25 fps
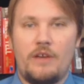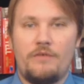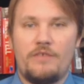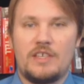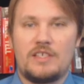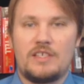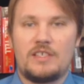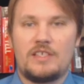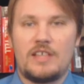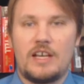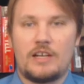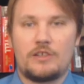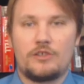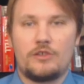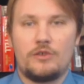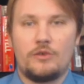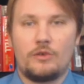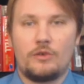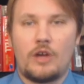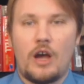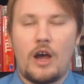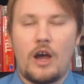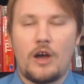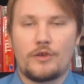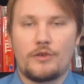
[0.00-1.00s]
of this
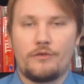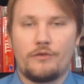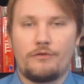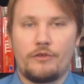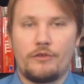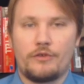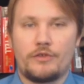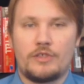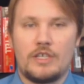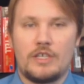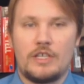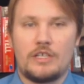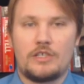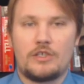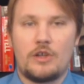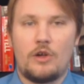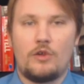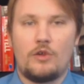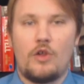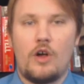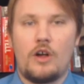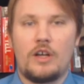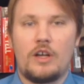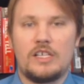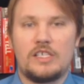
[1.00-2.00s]
sectional controversy
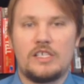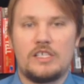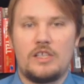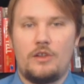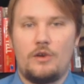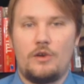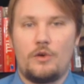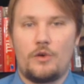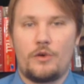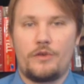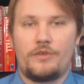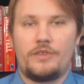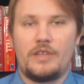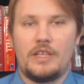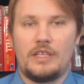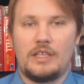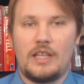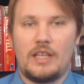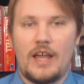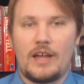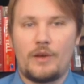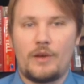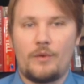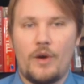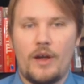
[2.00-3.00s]
so long as the North did
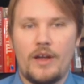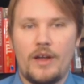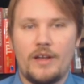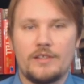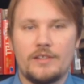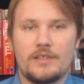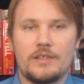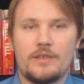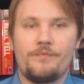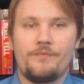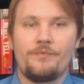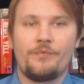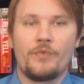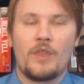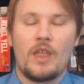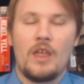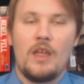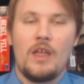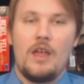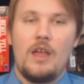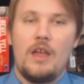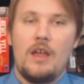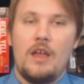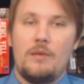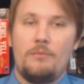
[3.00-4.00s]
likewise.
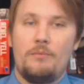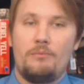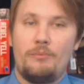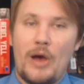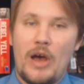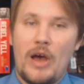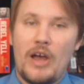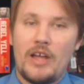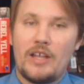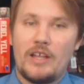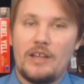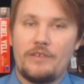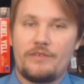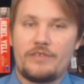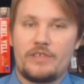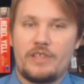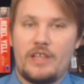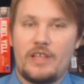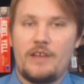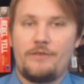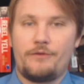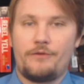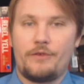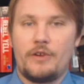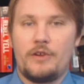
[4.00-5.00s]
But if
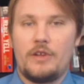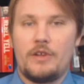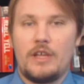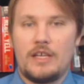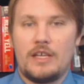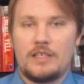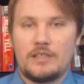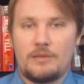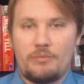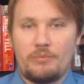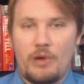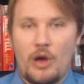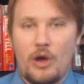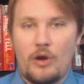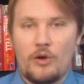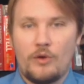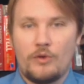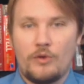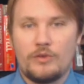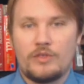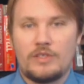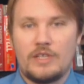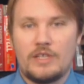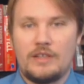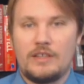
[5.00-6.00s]
slavery is
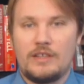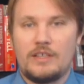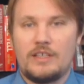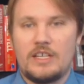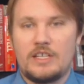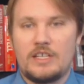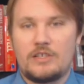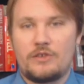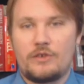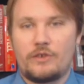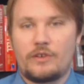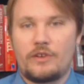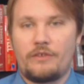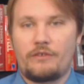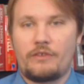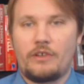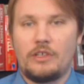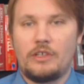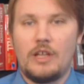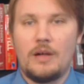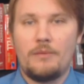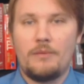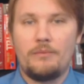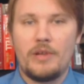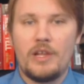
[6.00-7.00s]
opposed in the District of
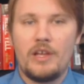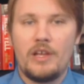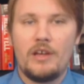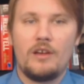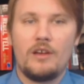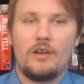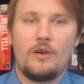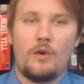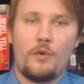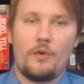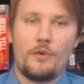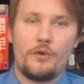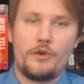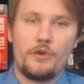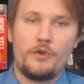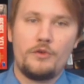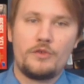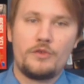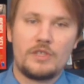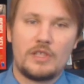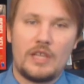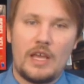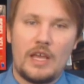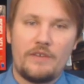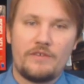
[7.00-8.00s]
Columbia, or new
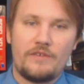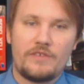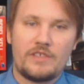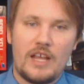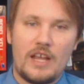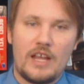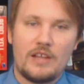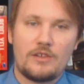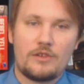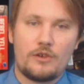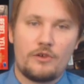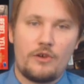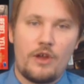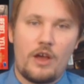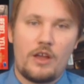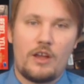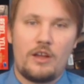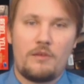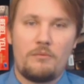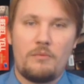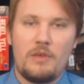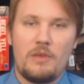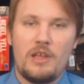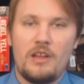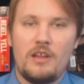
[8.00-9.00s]
slave states are not
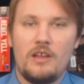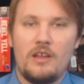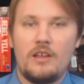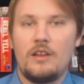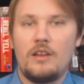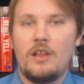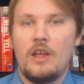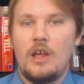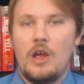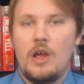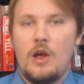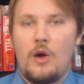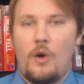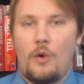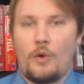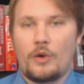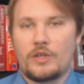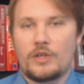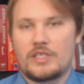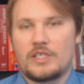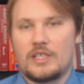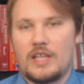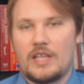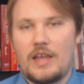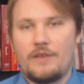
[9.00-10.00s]
admitted,
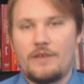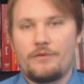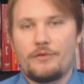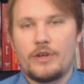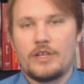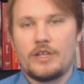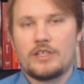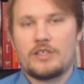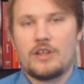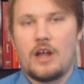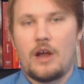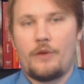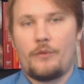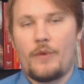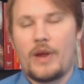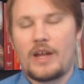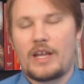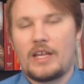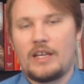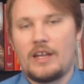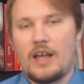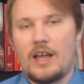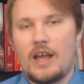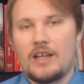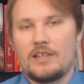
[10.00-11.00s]
or slavery is not
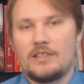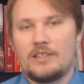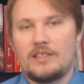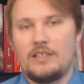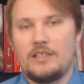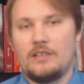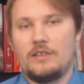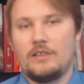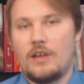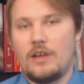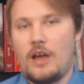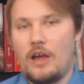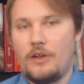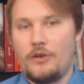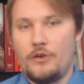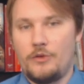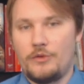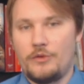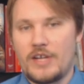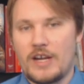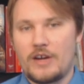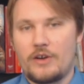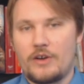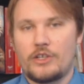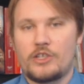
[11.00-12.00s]
recognized in a
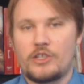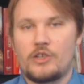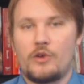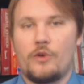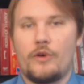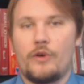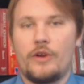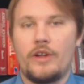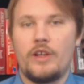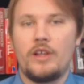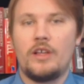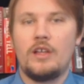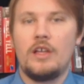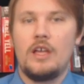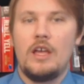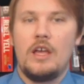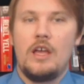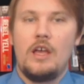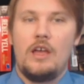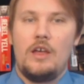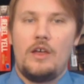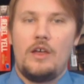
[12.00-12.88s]
new territory,